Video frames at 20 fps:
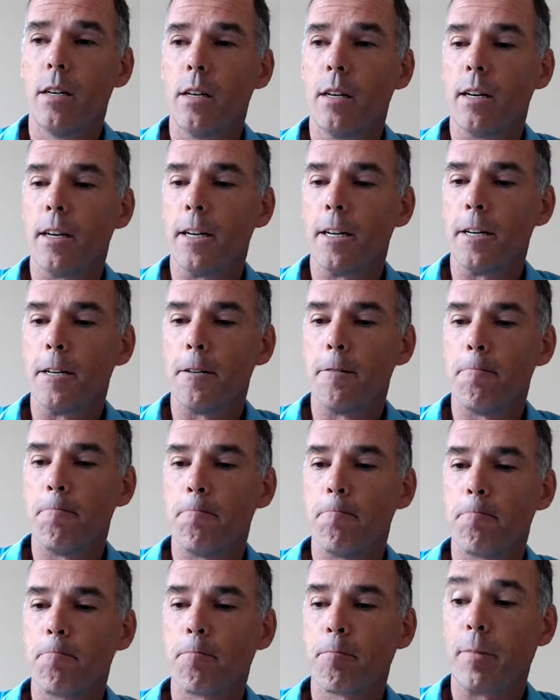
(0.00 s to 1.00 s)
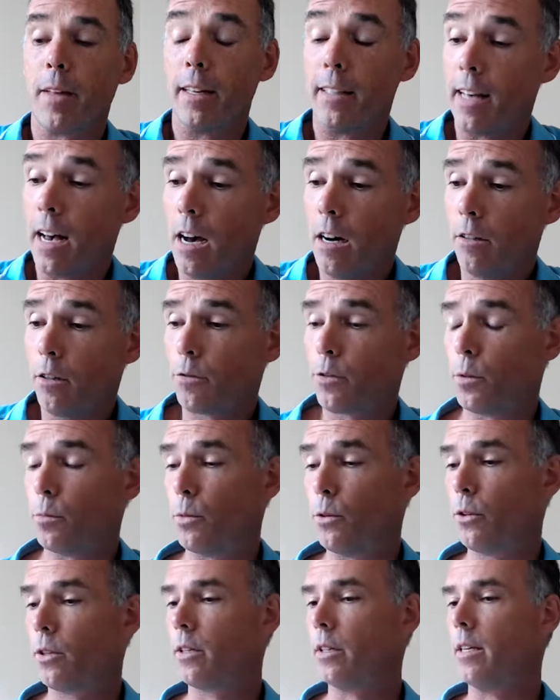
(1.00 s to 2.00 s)
And the how of the
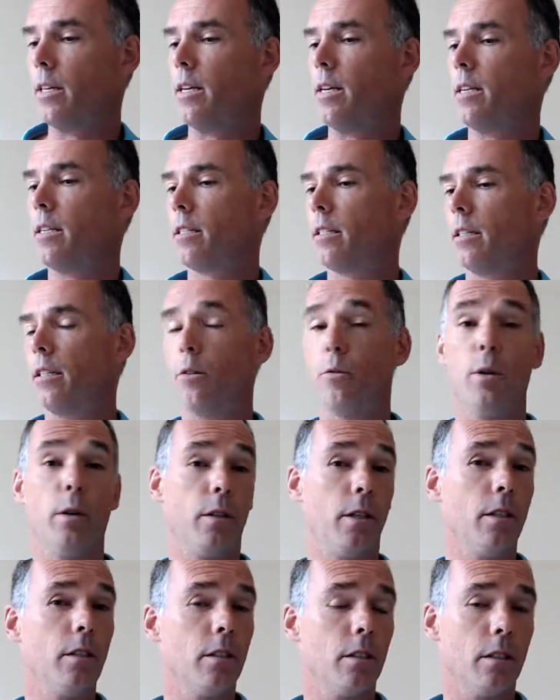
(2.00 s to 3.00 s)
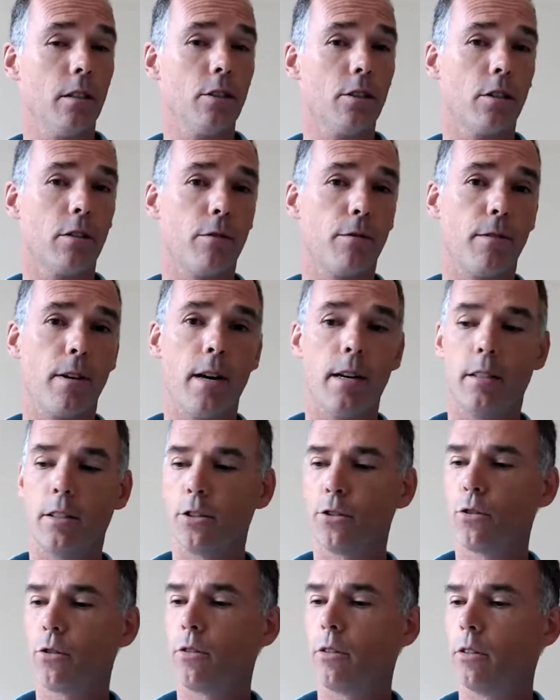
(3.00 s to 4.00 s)
book is, well, you can also find the
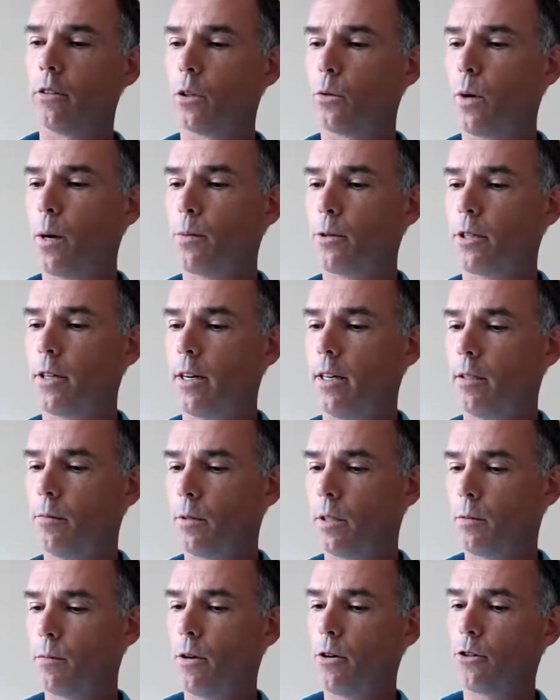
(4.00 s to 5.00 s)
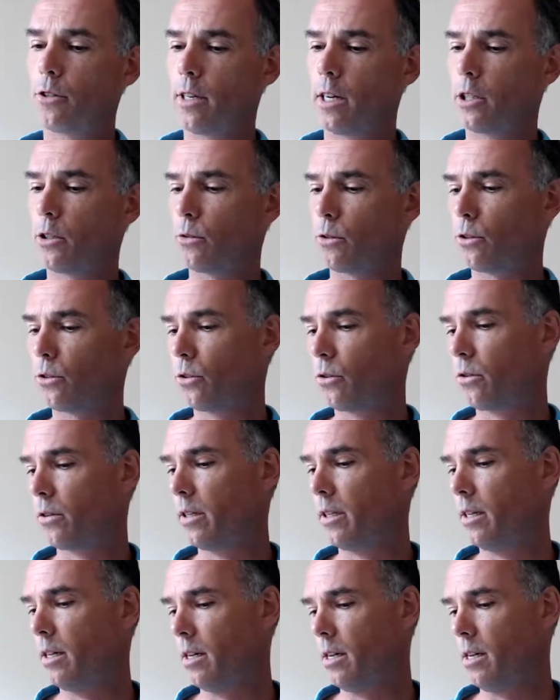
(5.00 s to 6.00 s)
story on the website, but the most actual
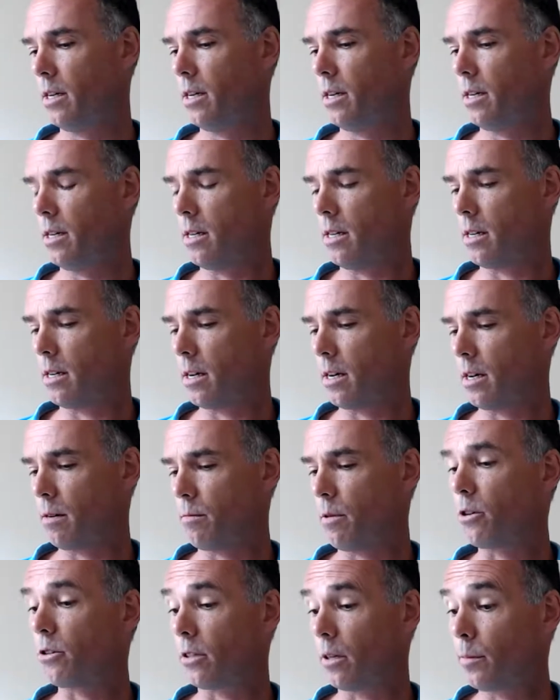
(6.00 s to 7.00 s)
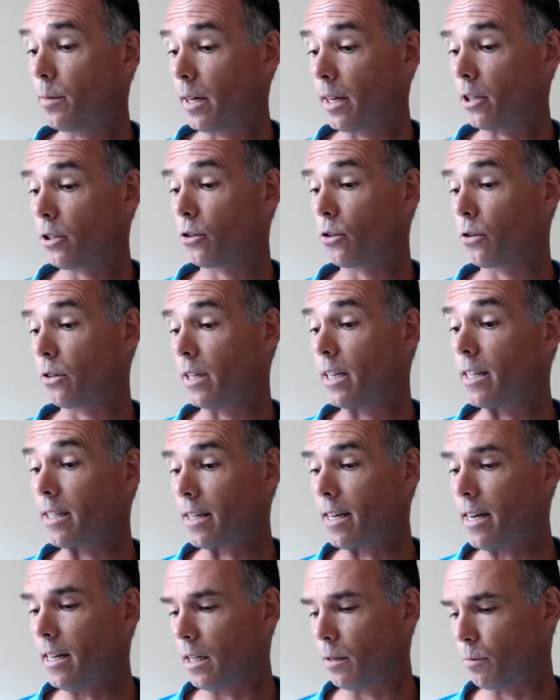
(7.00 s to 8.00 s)
story, most updated story
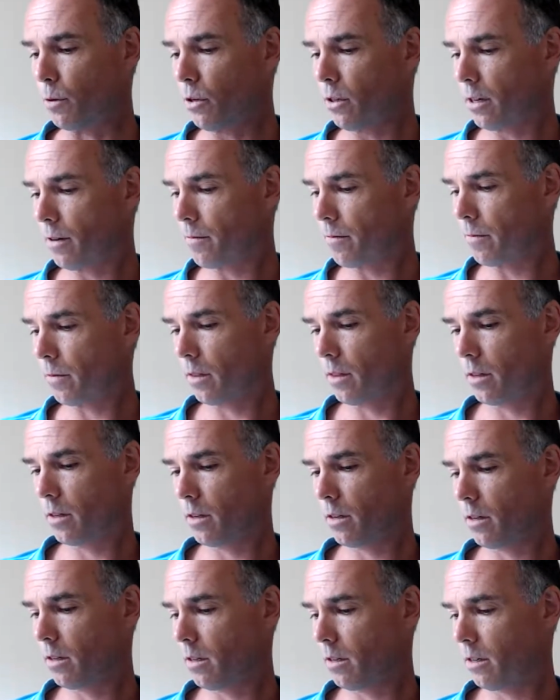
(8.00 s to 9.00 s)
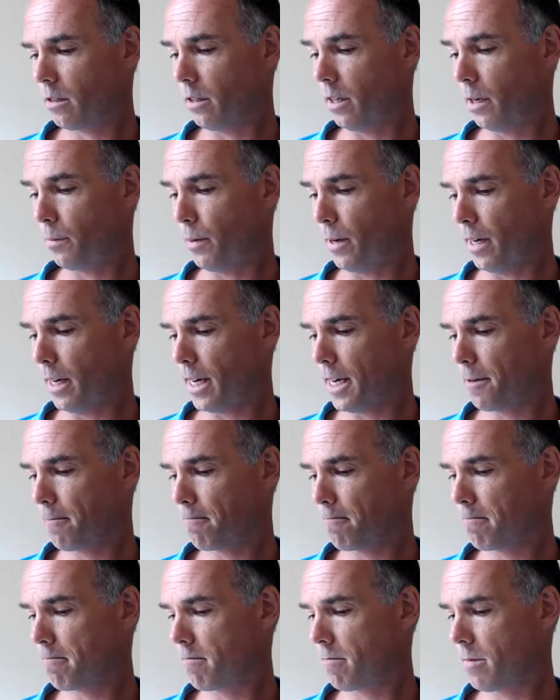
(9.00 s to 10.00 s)
is in the book. Sneak peek,
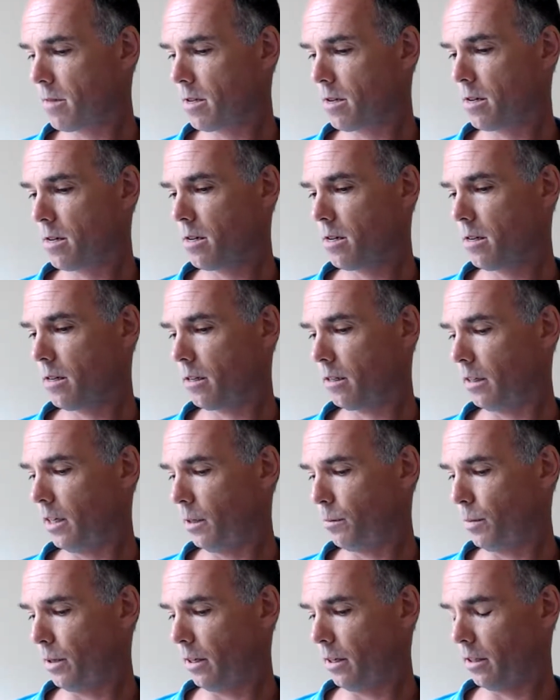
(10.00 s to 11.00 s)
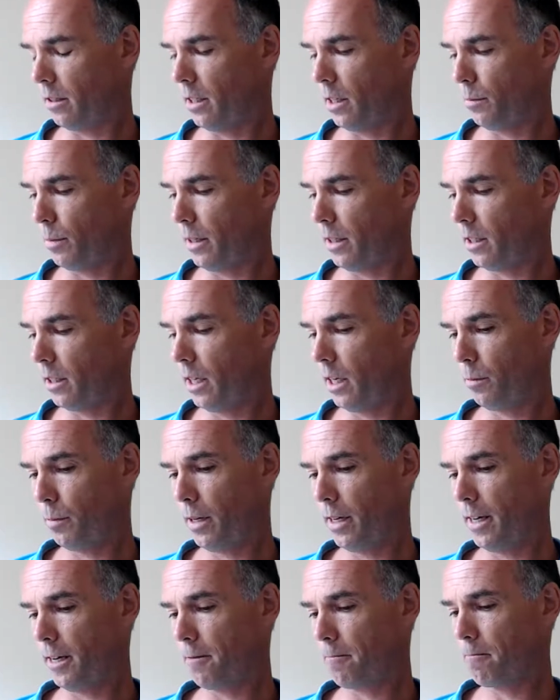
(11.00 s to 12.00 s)
sneak peek, sneak peek, sneak
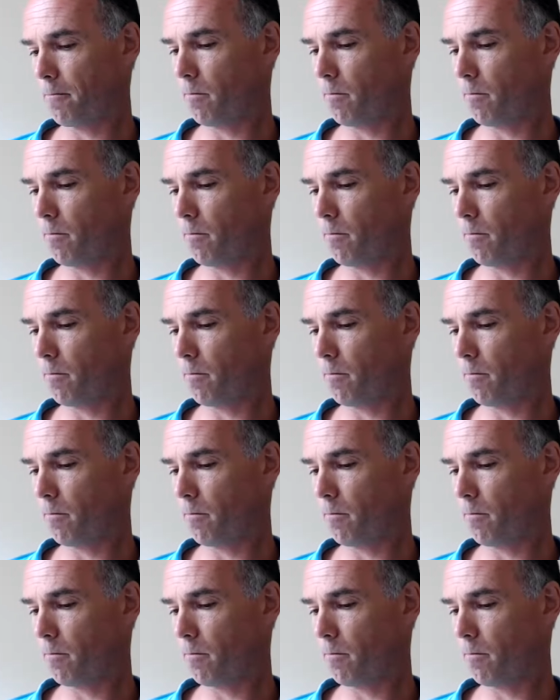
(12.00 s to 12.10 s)
peek.